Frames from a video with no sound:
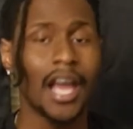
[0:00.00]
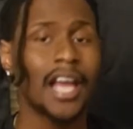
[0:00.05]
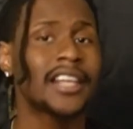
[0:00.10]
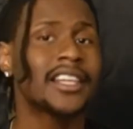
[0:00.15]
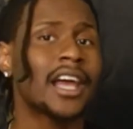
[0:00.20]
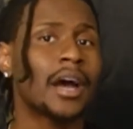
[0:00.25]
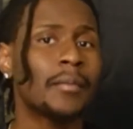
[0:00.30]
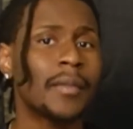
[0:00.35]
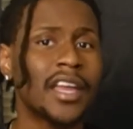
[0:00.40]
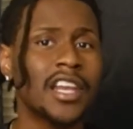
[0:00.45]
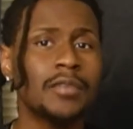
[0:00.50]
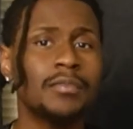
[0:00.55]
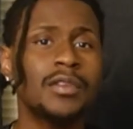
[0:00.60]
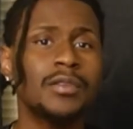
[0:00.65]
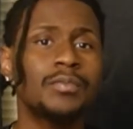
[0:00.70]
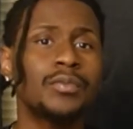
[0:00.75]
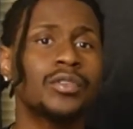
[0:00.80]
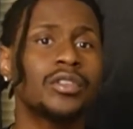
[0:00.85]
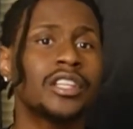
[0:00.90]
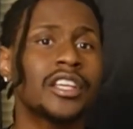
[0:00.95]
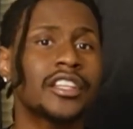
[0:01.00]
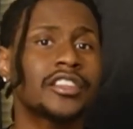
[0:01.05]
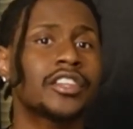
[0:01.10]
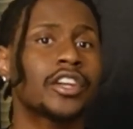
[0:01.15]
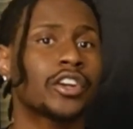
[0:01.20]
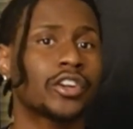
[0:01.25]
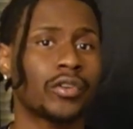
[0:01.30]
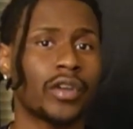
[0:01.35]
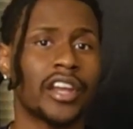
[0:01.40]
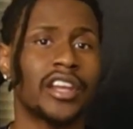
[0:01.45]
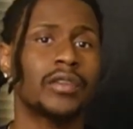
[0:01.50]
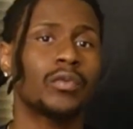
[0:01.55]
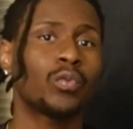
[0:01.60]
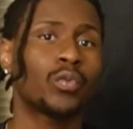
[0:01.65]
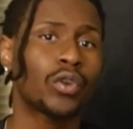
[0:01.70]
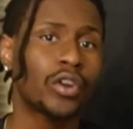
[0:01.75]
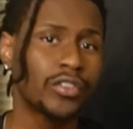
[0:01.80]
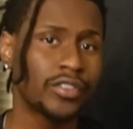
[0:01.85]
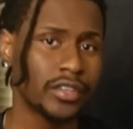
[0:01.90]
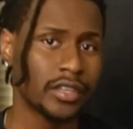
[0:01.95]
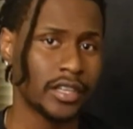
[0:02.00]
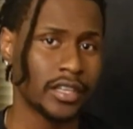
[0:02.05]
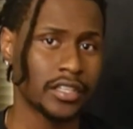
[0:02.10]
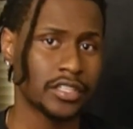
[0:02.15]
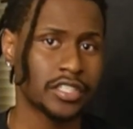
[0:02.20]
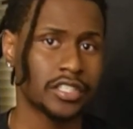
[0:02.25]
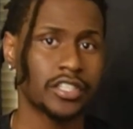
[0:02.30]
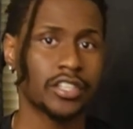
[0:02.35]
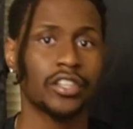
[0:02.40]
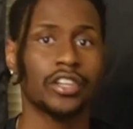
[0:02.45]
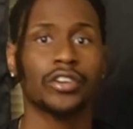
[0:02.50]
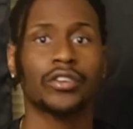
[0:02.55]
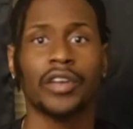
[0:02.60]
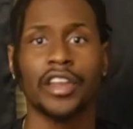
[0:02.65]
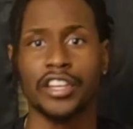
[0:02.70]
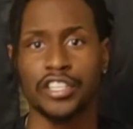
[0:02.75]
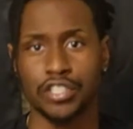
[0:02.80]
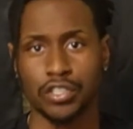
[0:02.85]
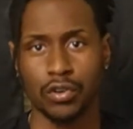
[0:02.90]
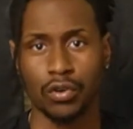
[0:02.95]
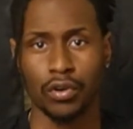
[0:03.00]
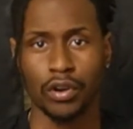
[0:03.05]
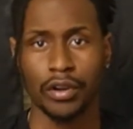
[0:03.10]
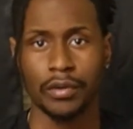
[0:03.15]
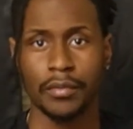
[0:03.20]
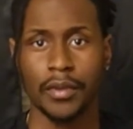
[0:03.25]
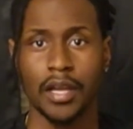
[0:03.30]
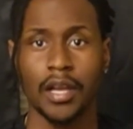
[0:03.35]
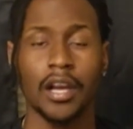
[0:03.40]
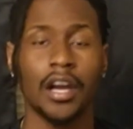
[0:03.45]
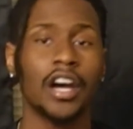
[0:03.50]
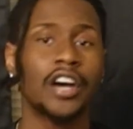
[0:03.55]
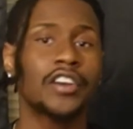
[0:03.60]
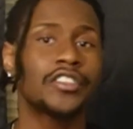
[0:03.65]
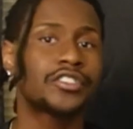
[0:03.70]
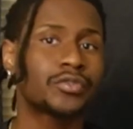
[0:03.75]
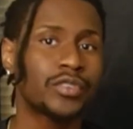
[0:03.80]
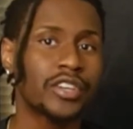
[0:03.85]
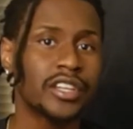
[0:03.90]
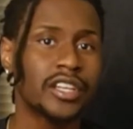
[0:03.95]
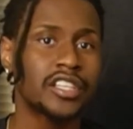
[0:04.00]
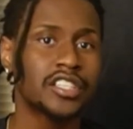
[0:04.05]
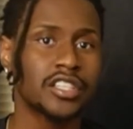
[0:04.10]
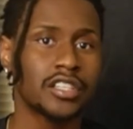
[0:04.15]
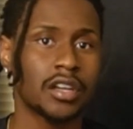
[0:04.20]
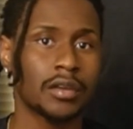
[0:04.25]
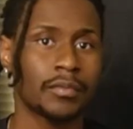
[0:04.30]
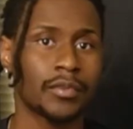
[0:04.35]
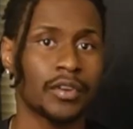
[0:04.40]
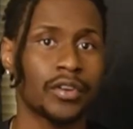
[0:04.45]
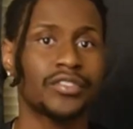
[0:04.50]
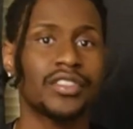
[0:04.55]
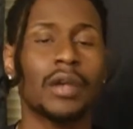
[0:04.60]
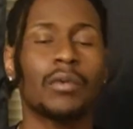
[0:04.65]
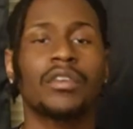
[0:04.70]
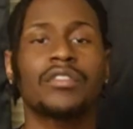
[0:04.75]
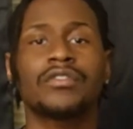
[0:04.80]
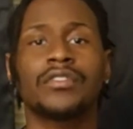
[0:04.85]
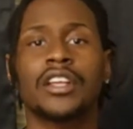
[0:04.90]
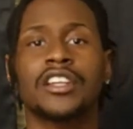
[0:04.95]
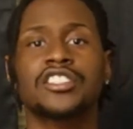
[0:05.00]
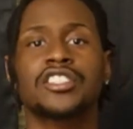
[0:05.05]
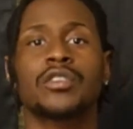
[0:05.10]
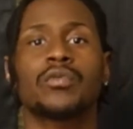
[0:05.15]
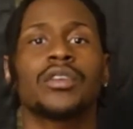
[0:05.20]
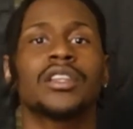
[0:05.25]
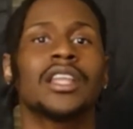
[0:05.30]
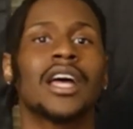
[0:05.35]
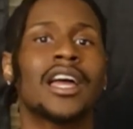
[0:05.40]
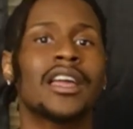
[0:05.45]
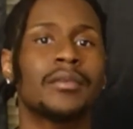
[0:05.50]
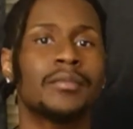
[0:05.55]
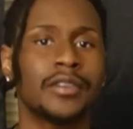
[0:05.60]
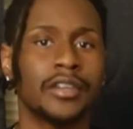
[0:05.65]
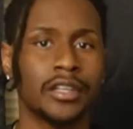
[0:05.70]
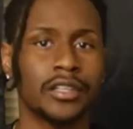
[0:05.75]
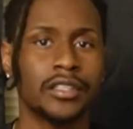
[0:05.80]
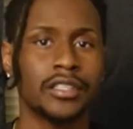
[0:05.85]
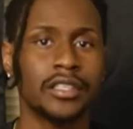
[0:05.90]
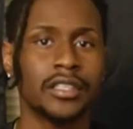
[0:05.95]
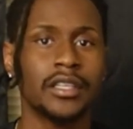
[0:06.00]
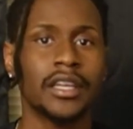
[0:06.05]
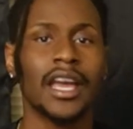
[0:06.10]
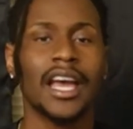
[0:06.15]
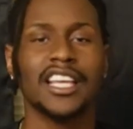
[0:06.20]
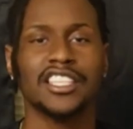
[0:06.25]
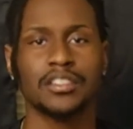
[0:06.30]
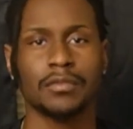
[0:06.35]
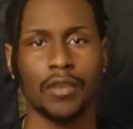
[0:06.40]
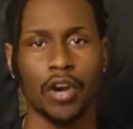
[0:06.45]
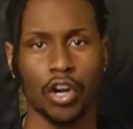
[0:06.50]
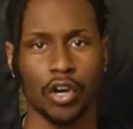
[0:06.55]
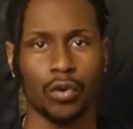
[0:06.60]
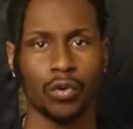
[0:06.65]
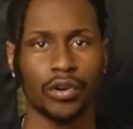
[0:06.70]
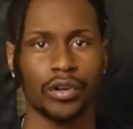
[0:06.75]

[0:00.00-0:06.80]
many people link their credit worthiness to their credit score, a 3-digit number that reflects their reliability as a borrower.